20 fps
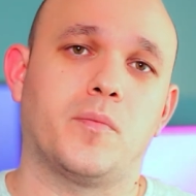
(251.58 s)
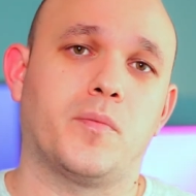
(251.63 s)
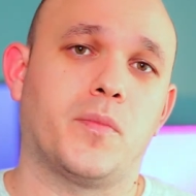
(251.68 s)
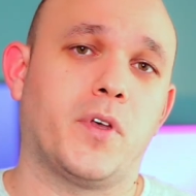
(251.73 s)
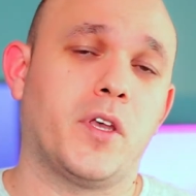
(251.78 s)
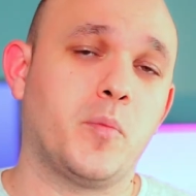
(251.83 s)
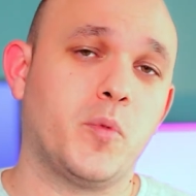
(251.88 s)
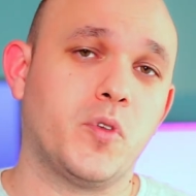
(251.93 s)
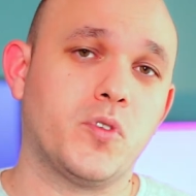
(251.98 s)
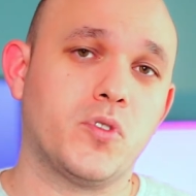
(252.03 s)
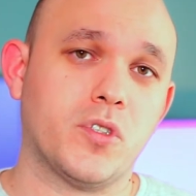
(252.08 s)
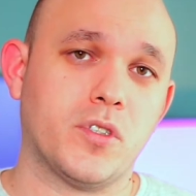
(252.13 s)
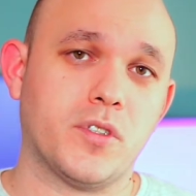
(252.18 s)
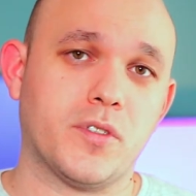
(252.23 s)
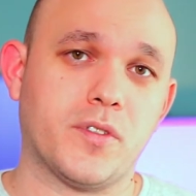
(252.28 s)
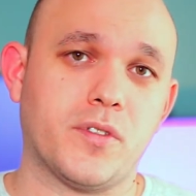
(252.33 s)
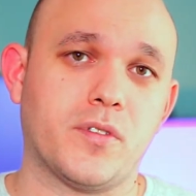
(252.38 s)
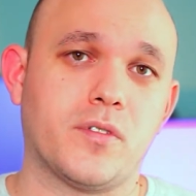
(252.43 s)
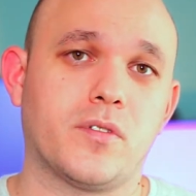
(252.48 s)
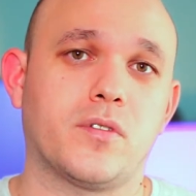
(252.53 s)

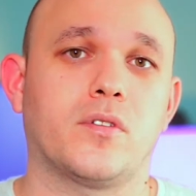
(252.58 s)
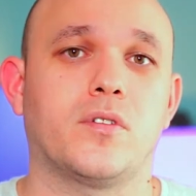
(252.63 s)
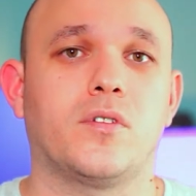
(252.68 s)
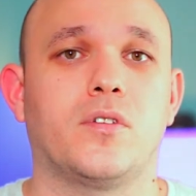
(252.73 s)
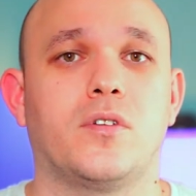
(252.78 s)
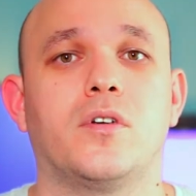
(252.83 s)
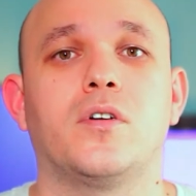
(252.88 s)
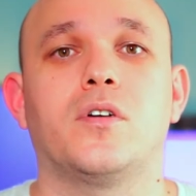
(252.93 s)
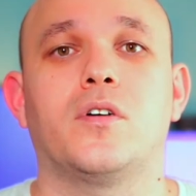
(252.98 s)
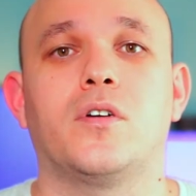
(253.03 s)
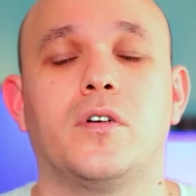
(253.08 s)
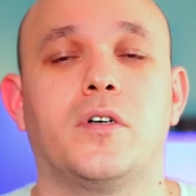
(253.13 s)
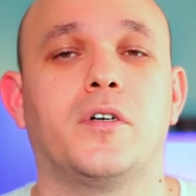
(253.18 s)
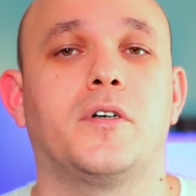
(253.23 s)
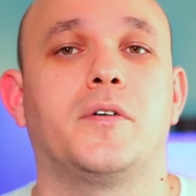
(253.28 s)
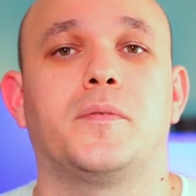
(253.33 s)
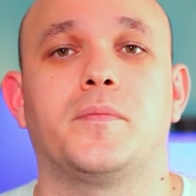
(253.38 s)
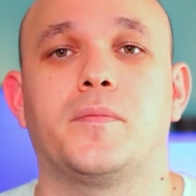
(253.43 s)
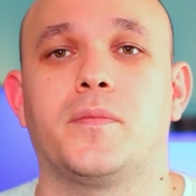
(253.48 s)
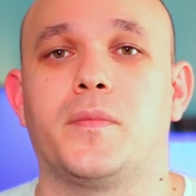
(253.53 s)
Images,
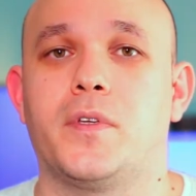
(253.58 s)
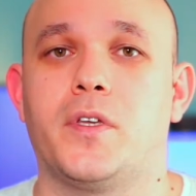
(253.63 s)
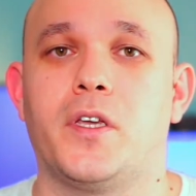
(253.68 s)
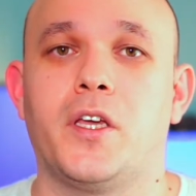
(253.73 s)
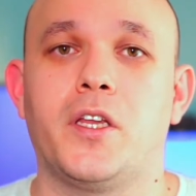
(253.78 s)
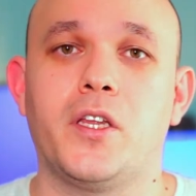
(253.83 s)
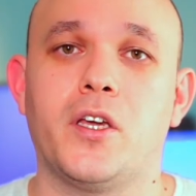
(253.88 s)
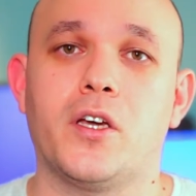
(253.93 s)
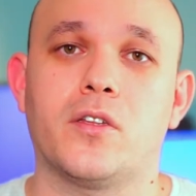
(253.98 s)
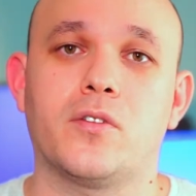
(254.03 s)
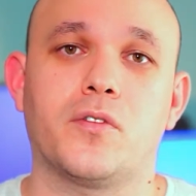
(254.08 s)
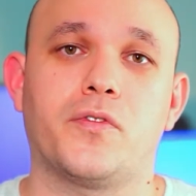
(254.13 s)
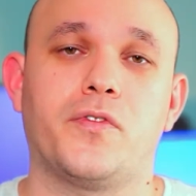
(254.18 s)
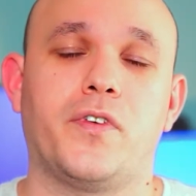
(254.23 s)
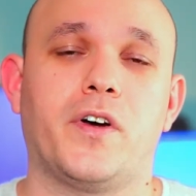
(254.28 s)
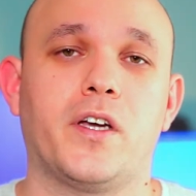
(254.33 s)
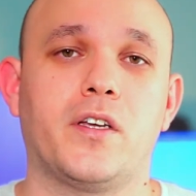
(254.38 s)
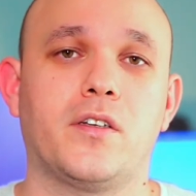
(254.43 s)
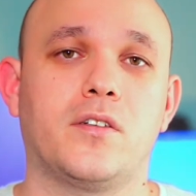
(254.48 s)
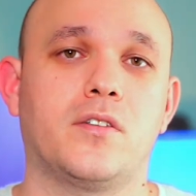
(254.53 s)
any other
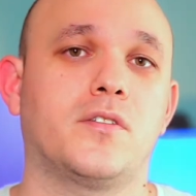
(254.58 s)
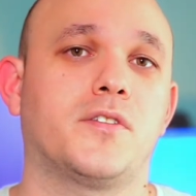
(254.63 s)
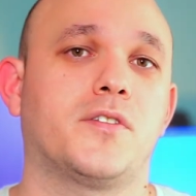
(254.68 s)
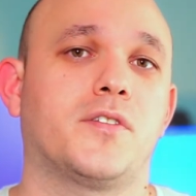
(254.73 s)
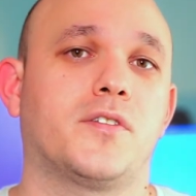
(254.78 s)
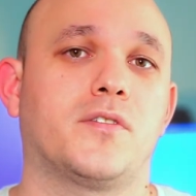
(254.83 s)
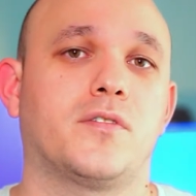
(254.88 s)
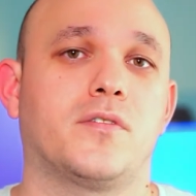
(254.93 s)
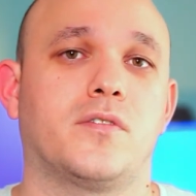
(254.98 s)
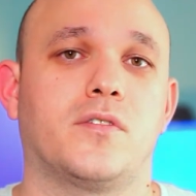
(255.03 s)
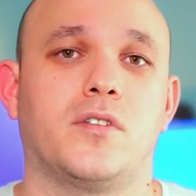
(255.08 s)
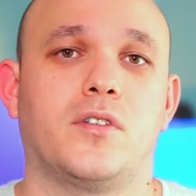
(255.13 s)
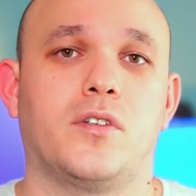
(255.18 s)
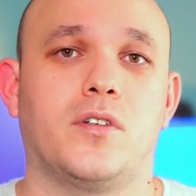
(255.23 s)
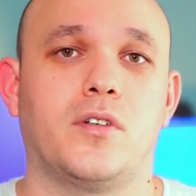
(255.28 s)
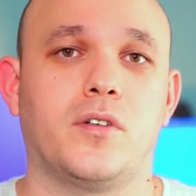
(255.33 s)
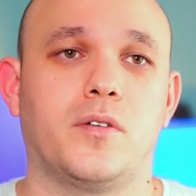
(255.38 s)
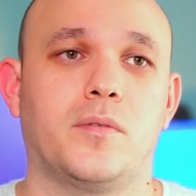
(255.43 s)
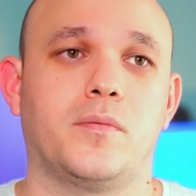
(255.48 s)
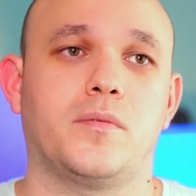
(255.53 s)
files
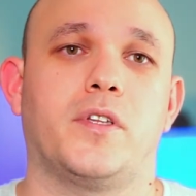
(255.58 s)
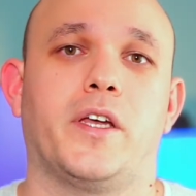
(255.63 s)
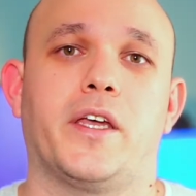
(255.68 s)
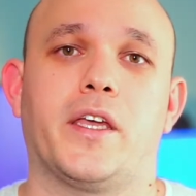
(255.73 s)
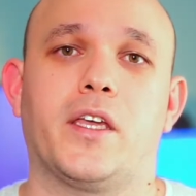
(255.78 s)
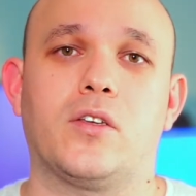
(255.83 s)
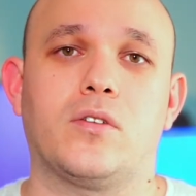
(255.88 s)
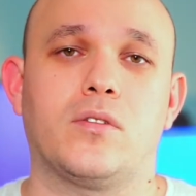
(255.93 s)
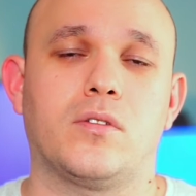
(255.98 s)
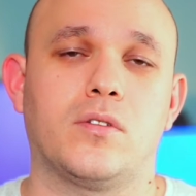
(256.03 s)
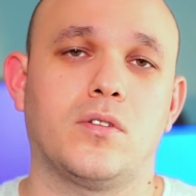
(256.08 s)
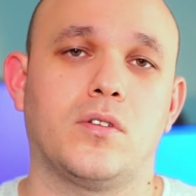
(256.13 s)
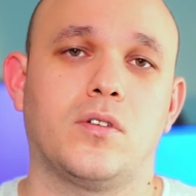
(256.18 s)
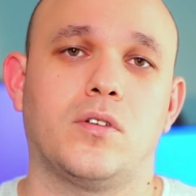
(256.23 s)
like